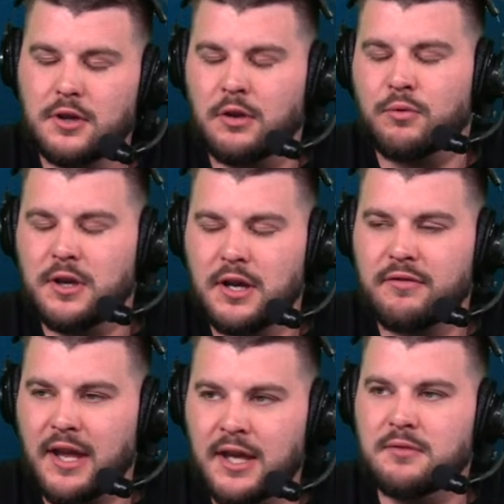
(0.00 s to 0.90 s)
And we have
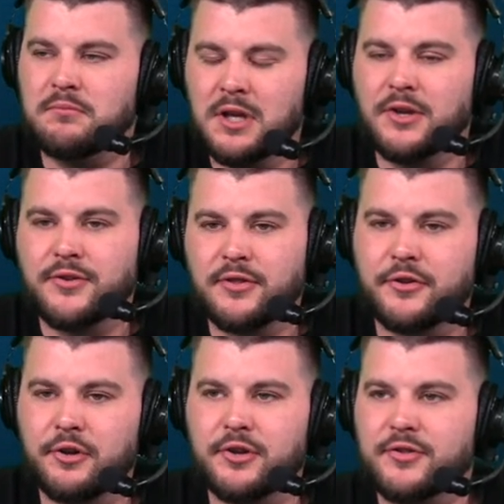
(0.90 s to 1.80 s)
eight minutes and
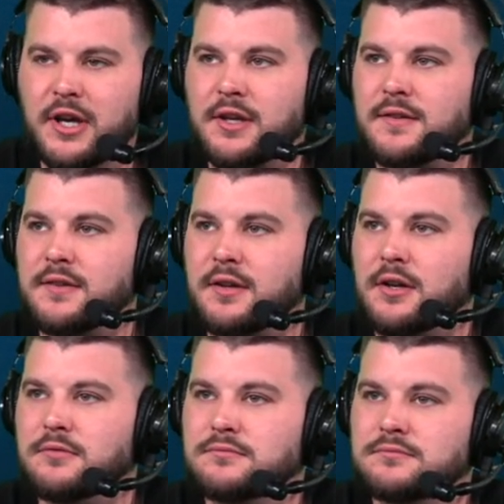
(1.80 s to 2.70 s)
thirty seconds to go.